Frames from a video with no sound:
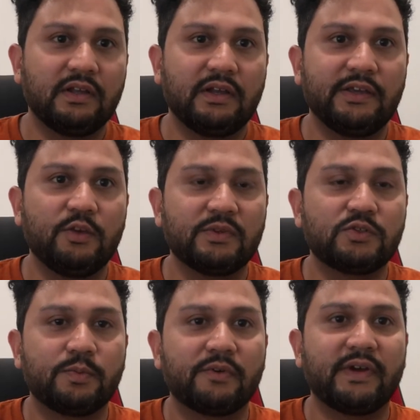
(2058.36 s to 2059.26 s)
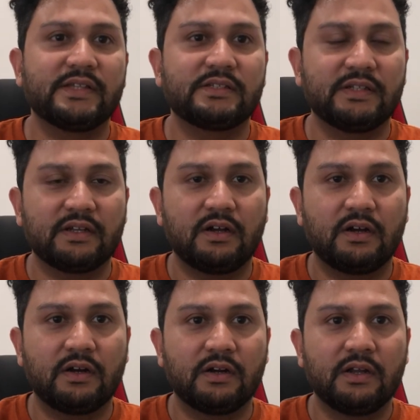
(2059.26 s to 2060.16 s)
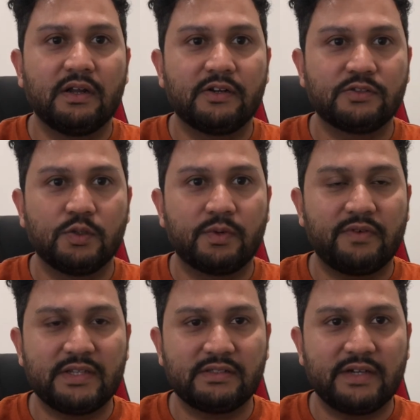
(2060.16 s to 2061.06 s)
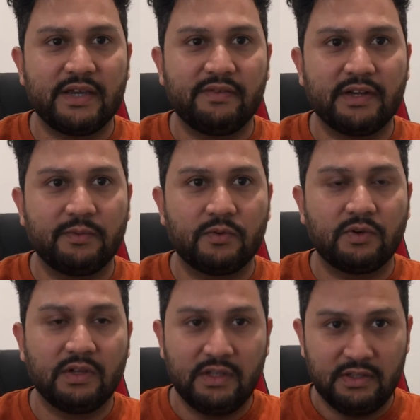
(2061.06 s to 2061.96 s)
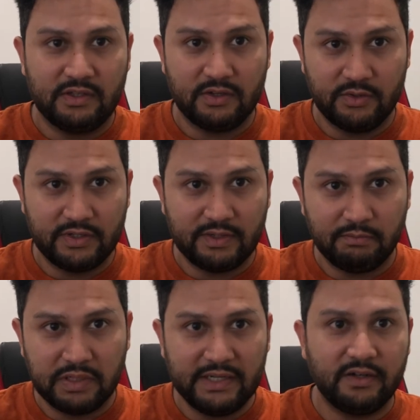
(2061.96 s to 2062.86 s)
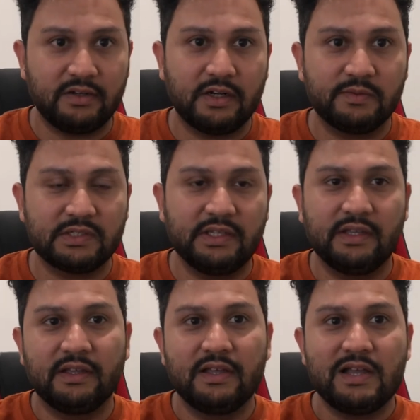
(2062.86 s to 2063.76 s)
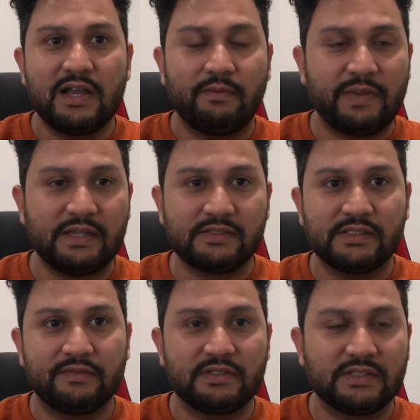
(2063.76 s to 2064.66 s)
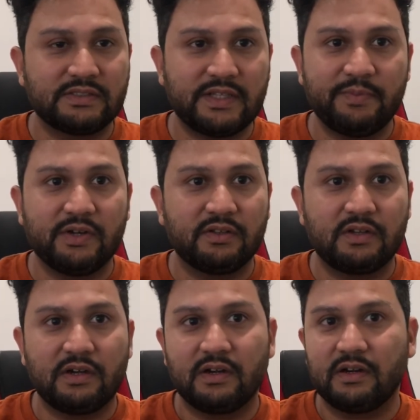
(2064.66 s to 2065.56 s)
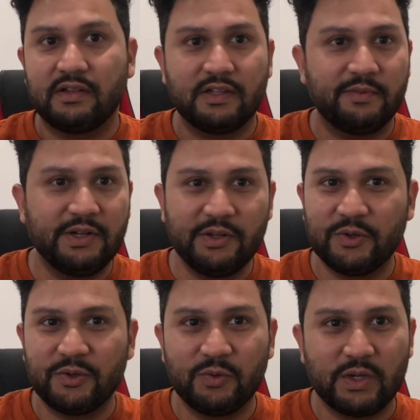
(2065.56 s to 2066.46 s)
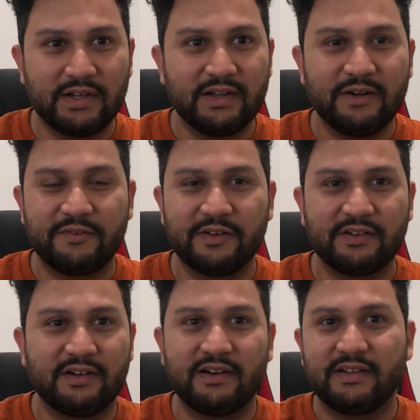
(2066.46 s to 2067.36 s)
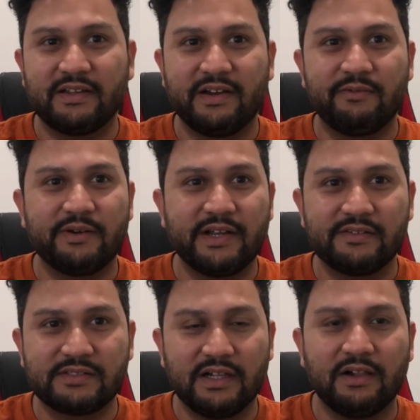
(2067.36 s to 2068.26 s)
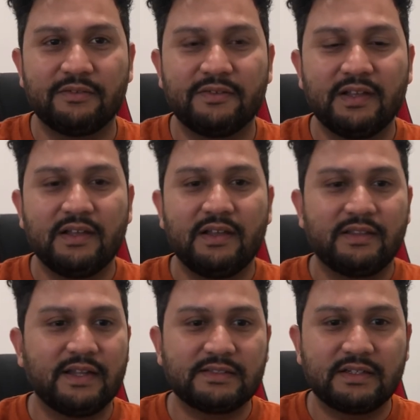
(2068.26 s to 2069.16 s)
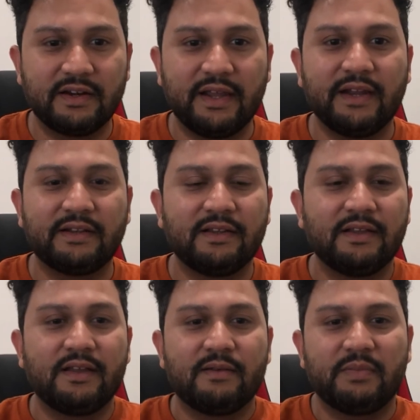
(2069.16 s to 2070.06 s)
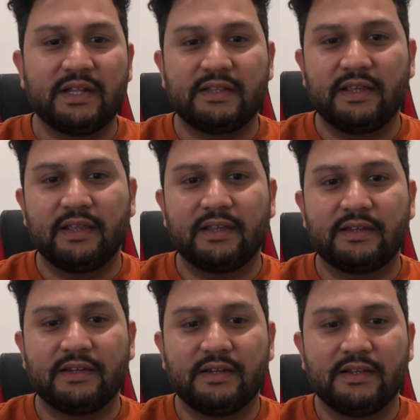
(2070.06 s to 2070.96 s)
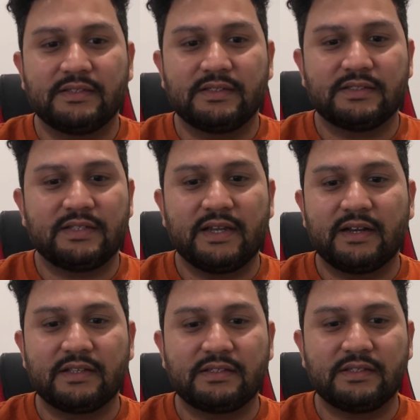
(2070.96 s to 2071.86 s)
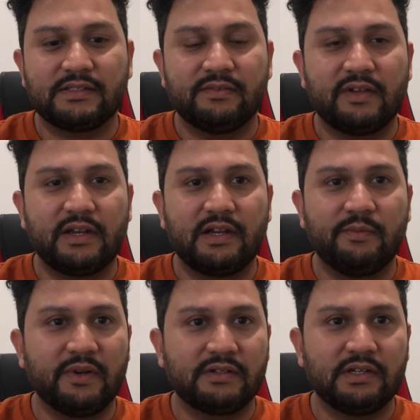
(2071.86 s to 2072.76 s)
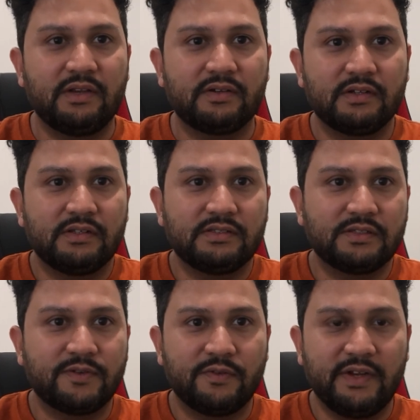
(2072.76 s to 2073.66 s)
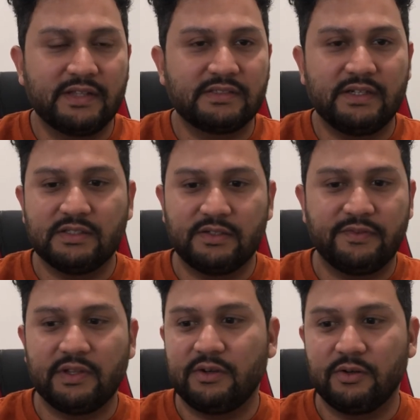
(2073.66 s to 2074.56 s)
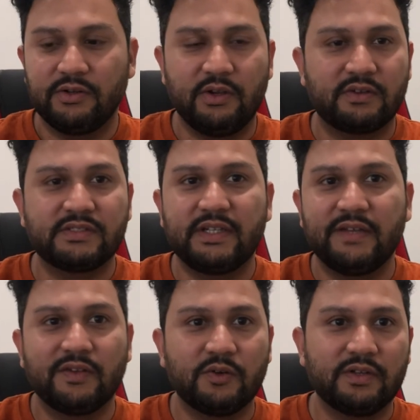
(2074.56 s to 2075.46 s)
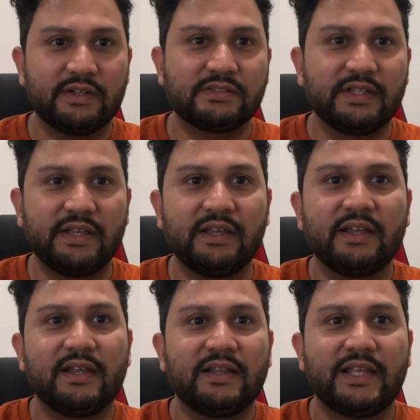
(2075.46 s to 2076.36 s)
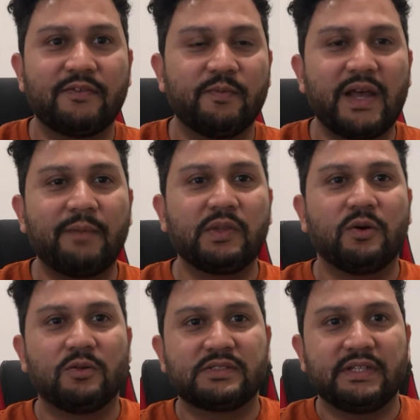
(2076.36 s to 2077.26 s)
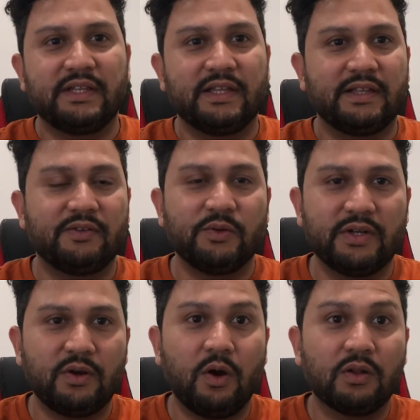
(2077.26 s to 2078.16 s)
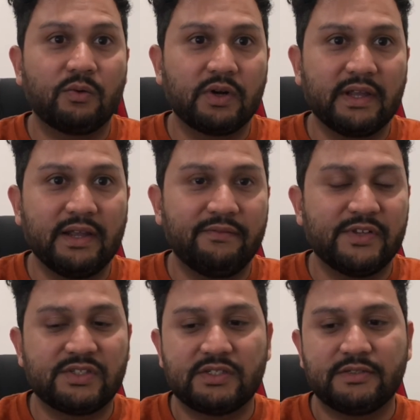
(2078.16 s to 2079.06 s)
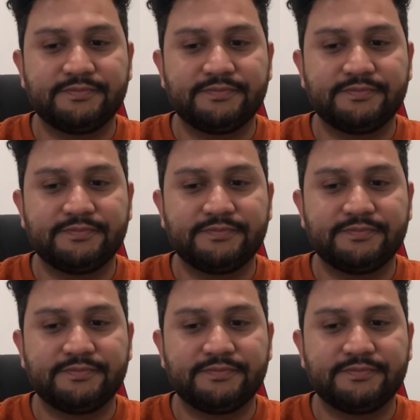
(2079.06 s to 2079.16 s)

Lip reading: a human supervisor in the car to supervise the driving anymore. They're going to do it completely autonomously. A passenger will just step into the car. There'll be no one in front of the car. The car will drive itself. That's great. But I think it's just that it's a very limited solution. It's just for Phoenix area. So if they go to New York City, if they go to another city, they have to map the whole city and they have to do it all over again, which